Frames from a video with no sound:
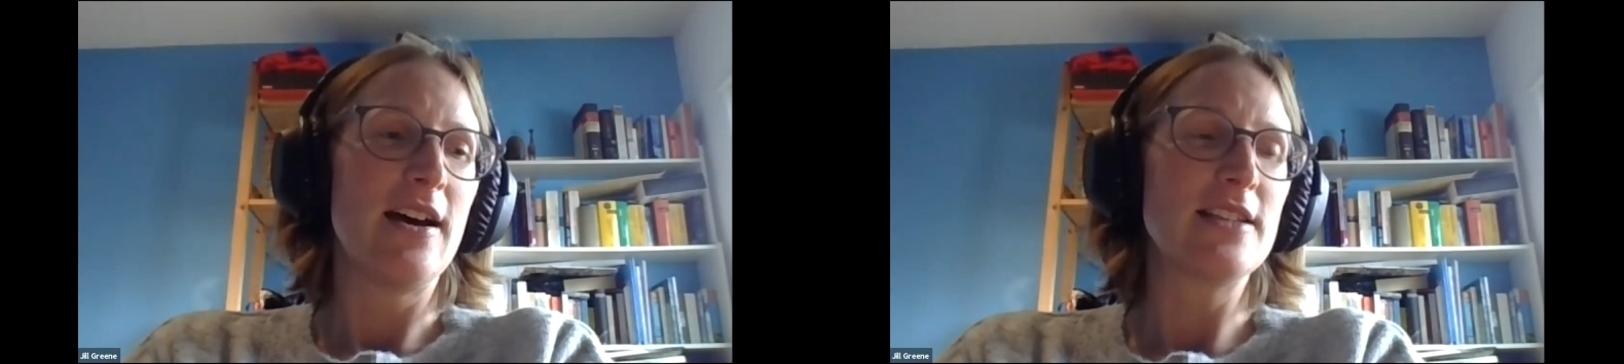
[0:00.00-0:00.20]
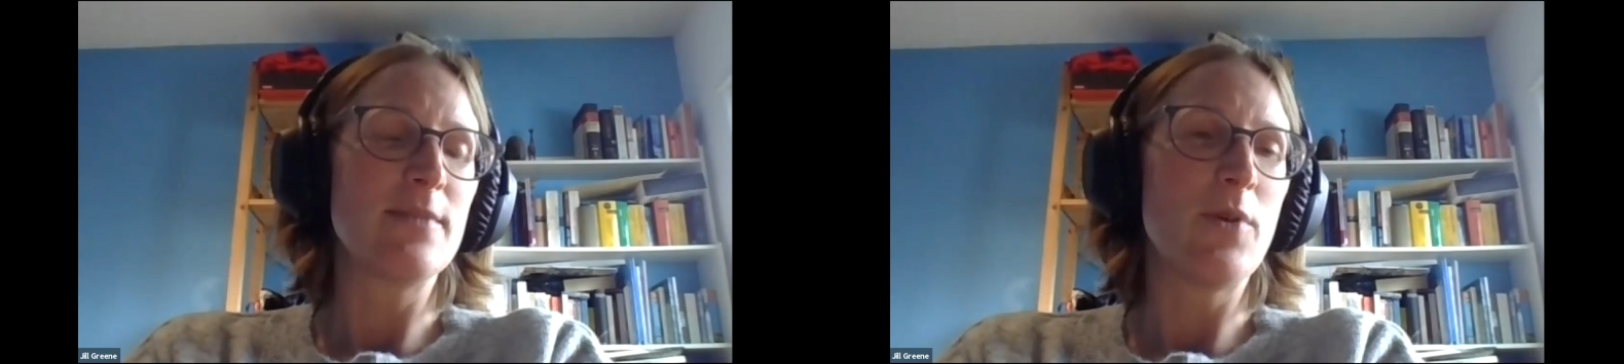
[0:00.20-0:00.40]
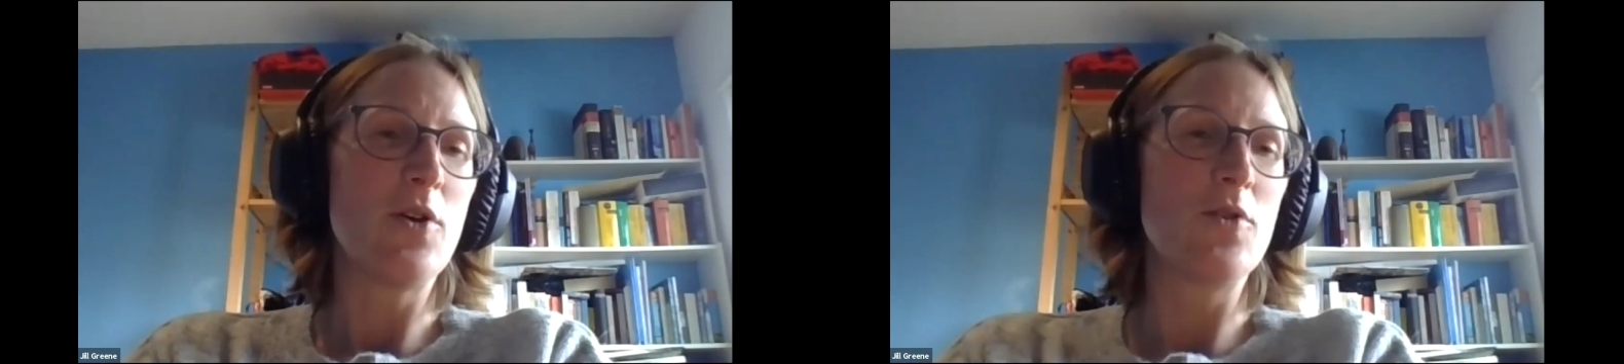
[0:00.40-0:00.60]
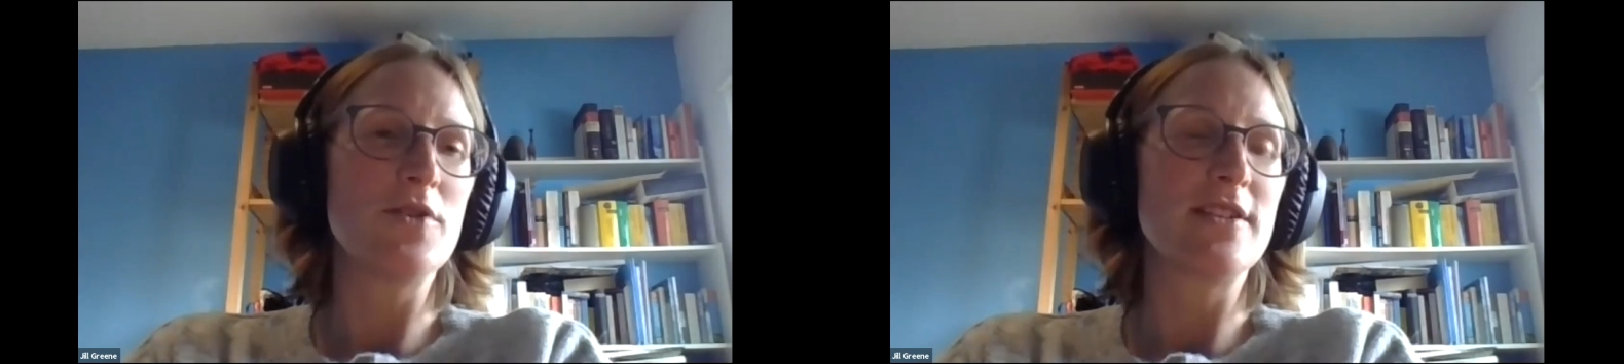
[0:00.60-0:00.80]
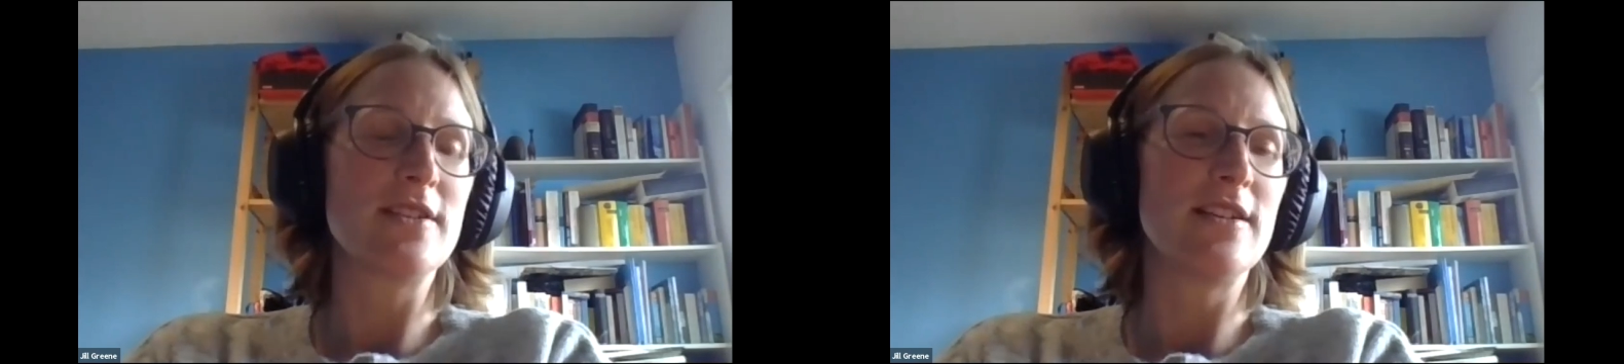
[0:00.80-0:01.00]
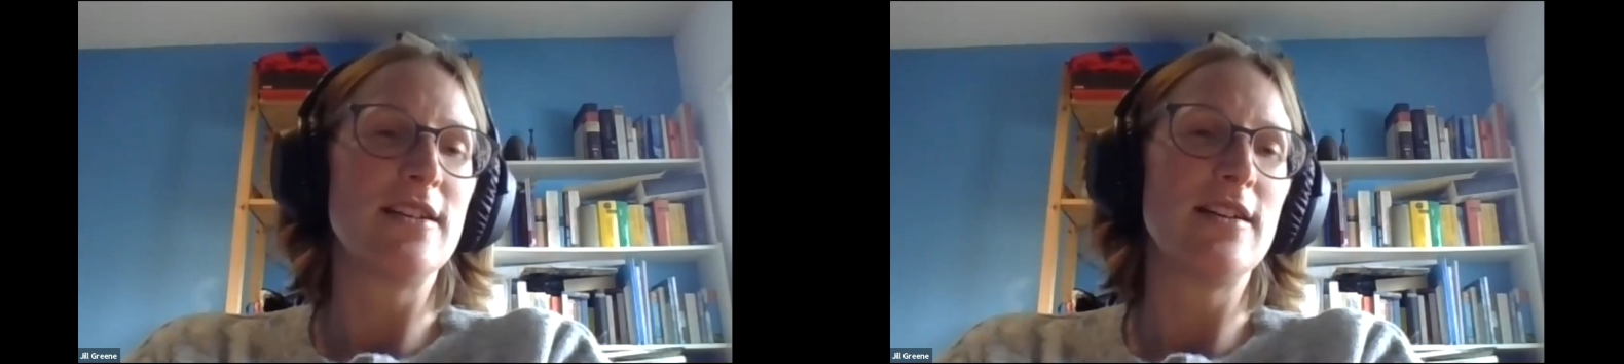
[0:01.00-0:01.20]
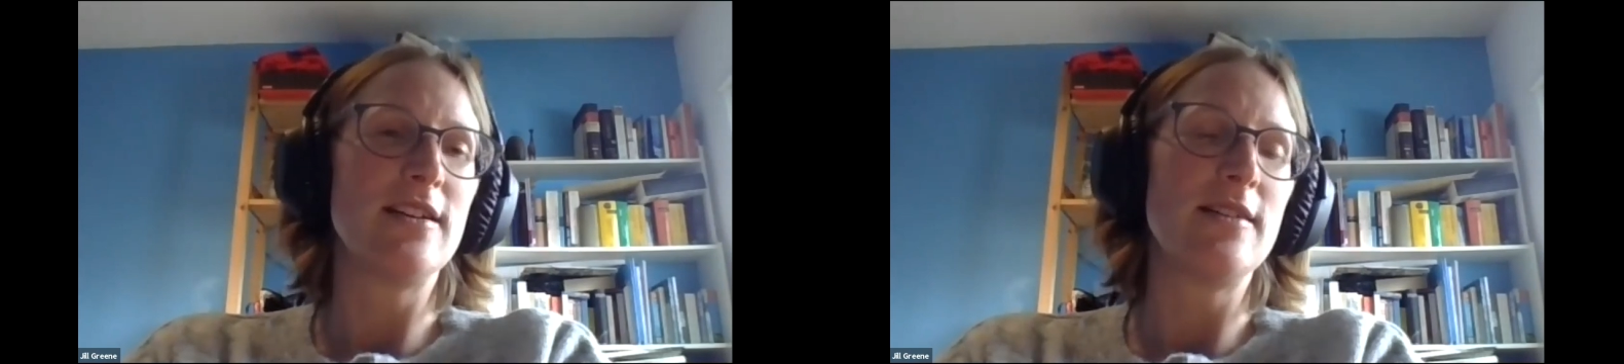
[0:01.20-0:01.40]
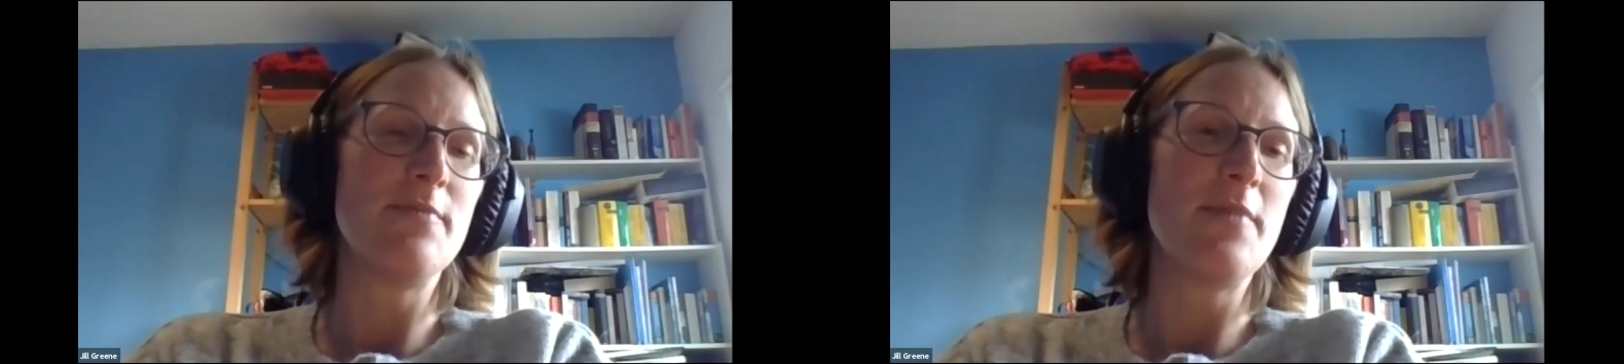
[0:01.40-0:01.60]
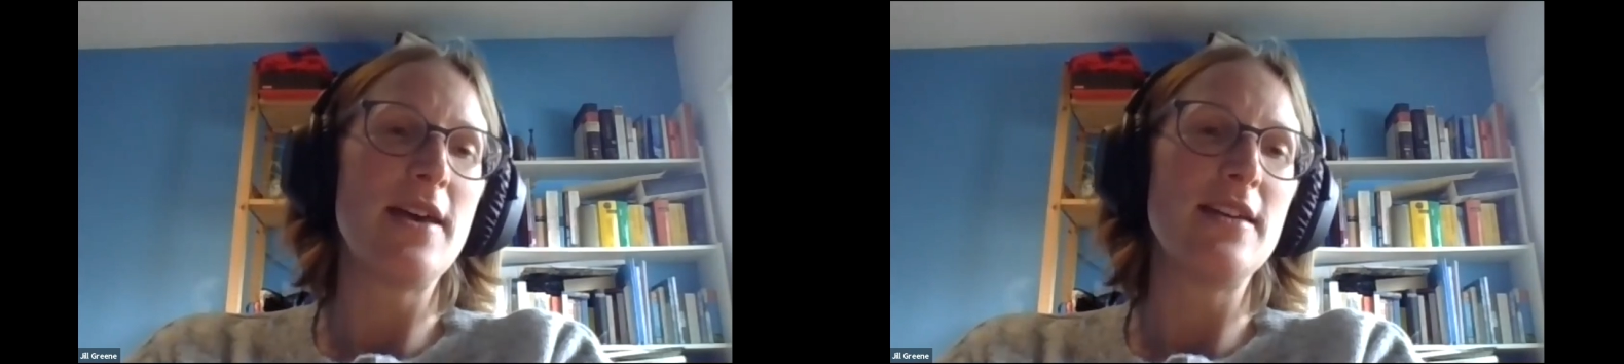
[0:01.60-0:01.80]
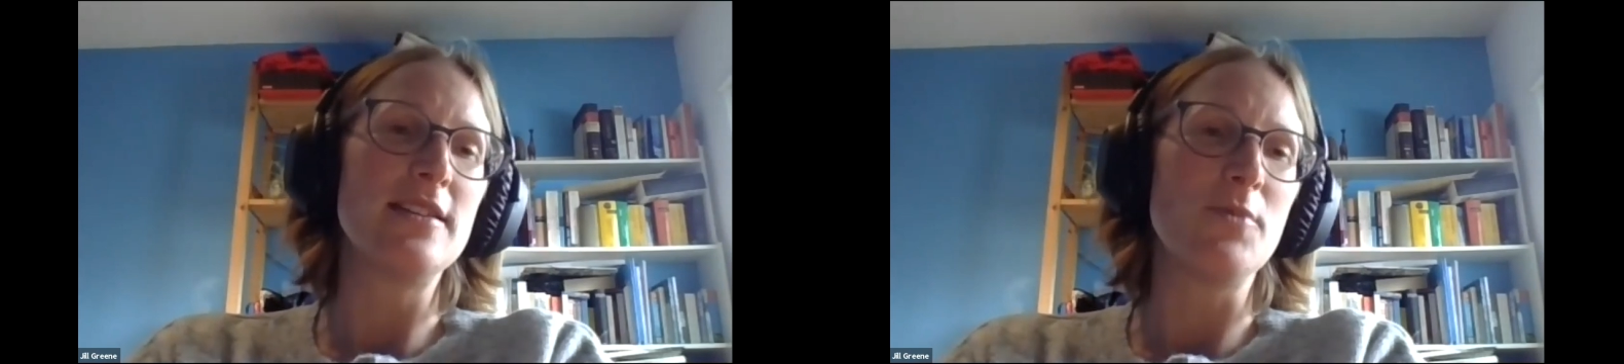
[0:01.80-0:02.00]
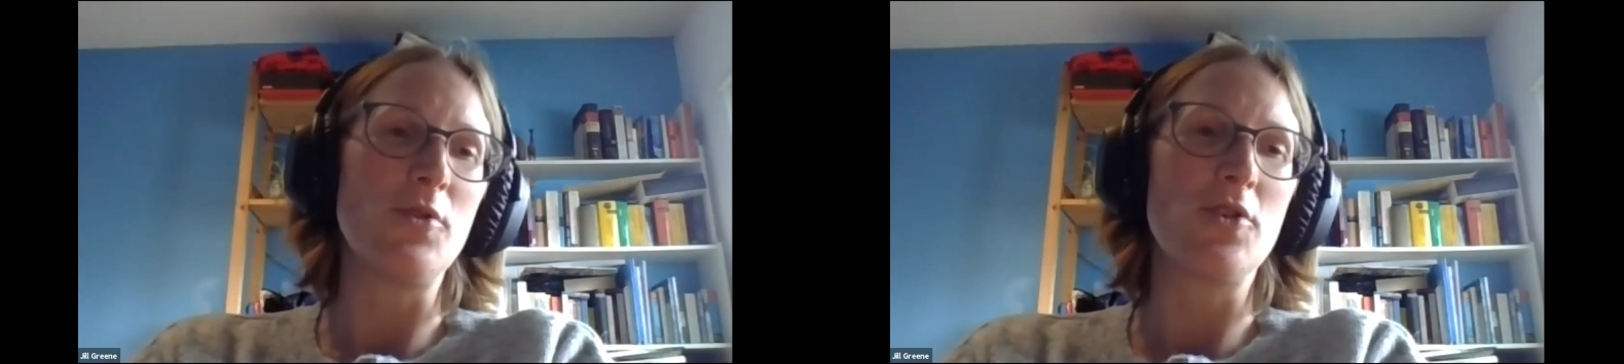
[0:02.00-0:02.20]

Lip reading: I suppose, many small